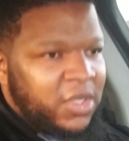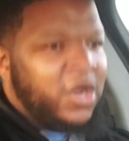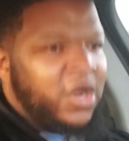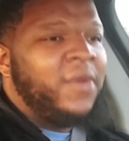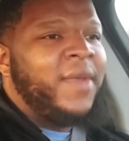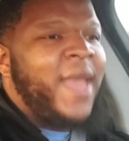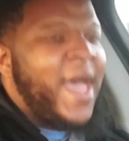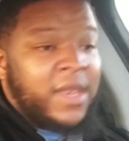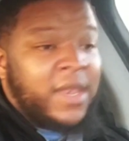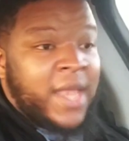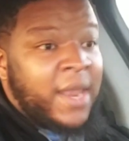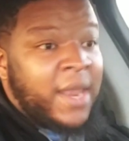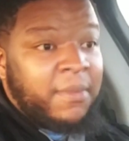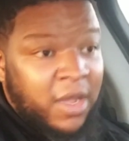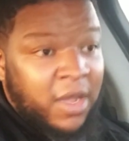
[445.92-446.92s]
You know,
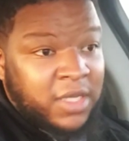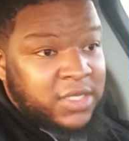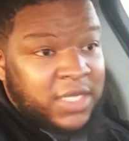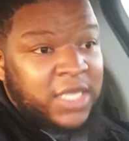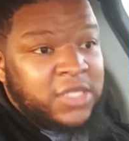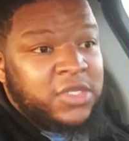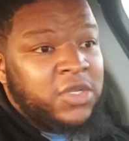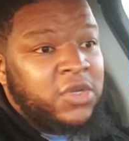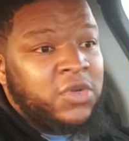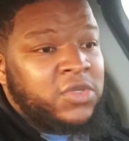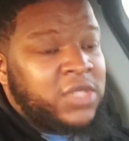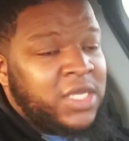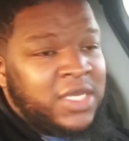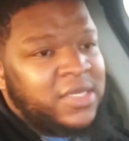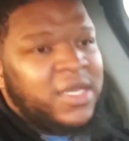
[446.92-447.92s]
not amongst these
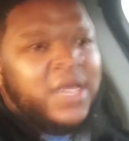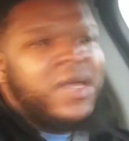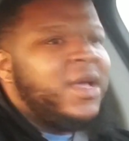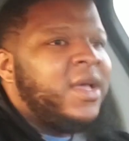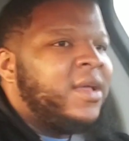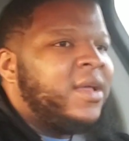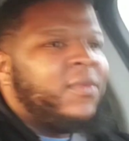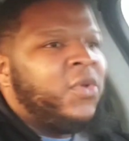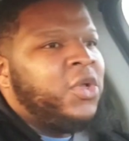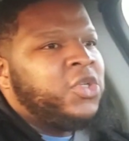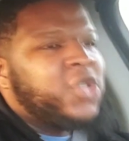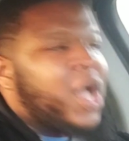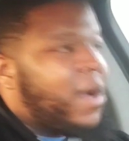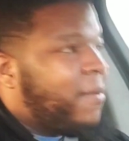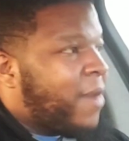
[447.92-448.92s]
dudes.
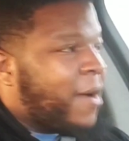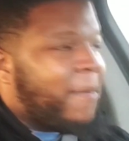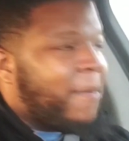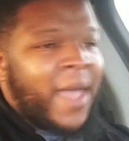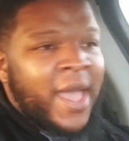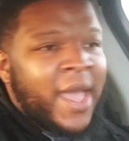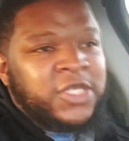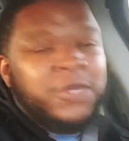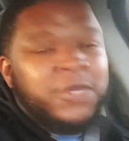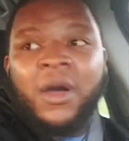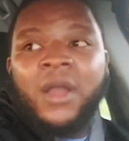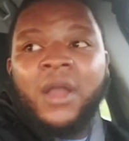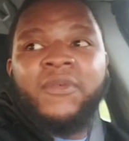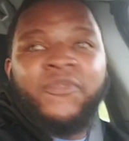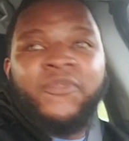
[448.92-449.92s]
When you talking about
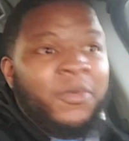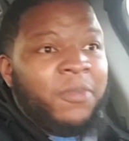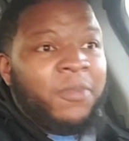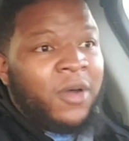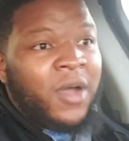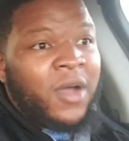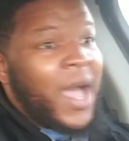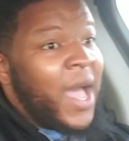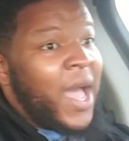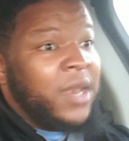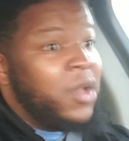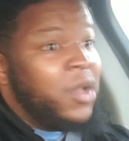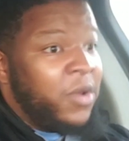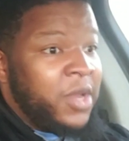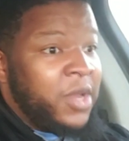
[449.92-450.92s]
basketball and football,
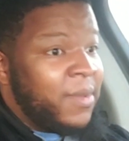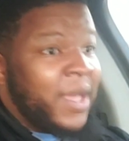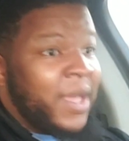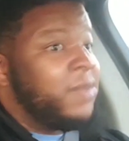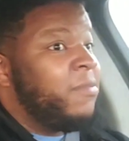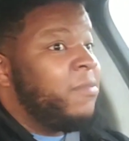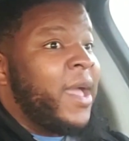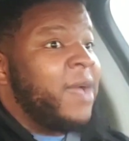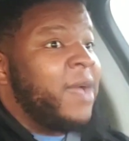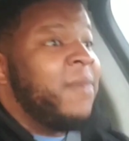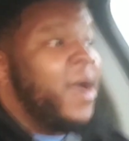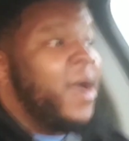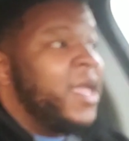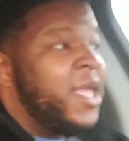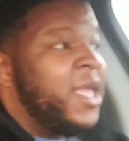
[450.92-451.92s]
I know them like the back
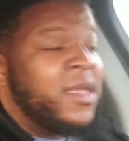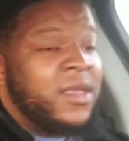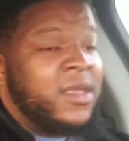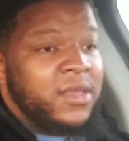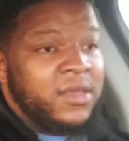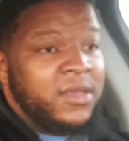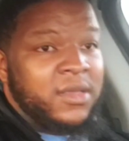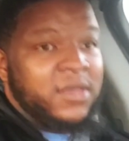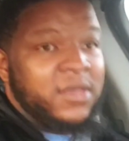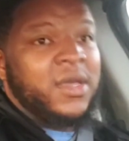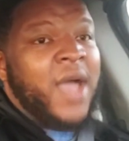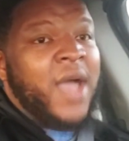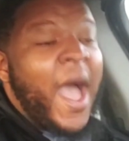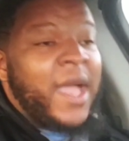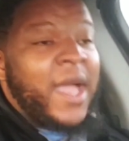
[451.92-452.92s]
of my hand.
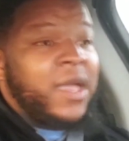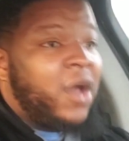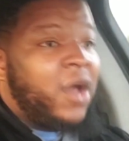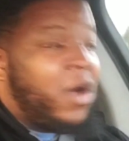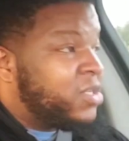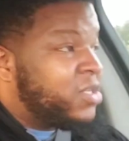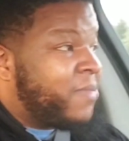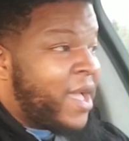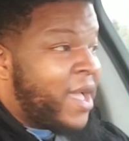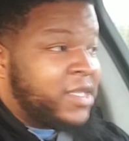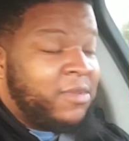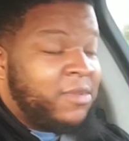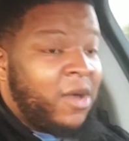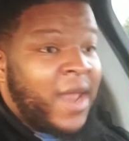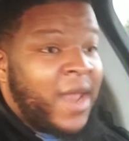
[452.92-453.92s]
I can coach
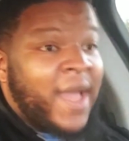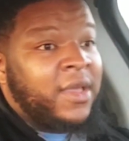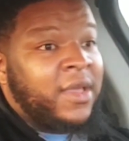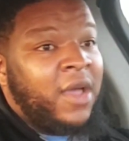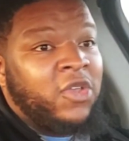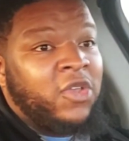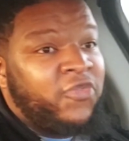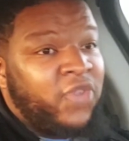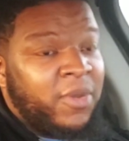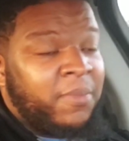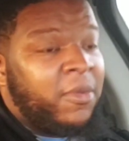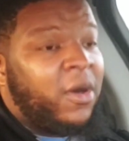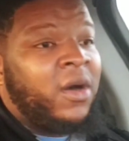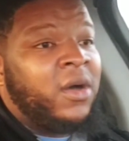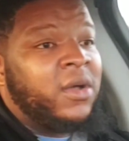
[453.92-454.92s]
basketball and I can coach
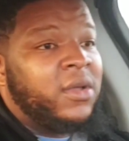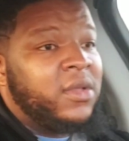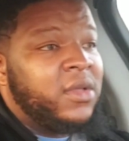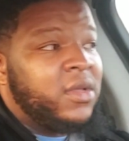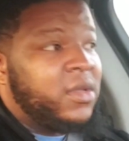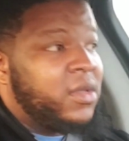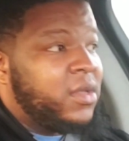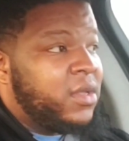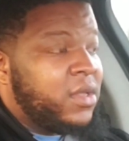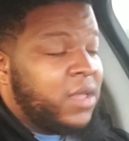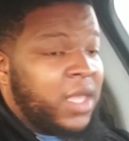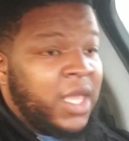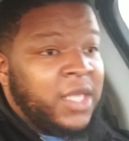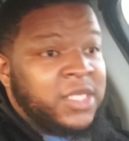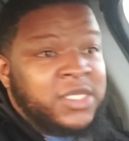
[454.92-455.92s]
football
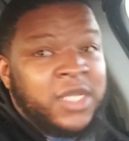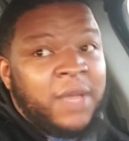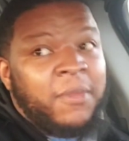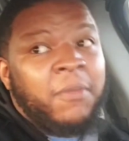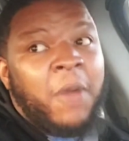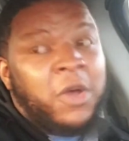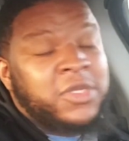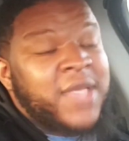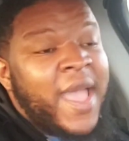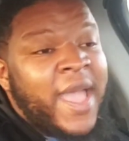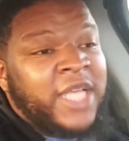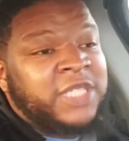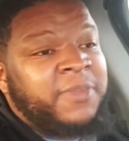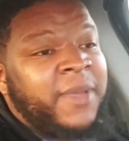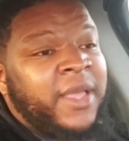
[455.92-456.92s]
in most
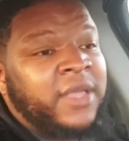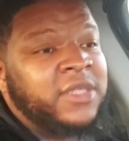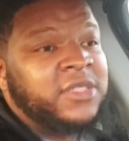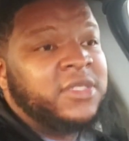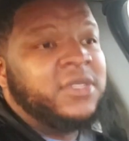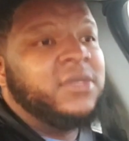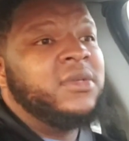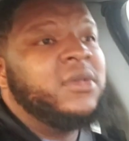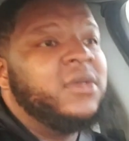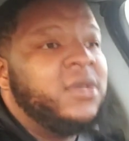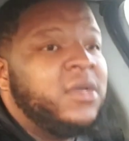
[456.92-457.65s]
aspects.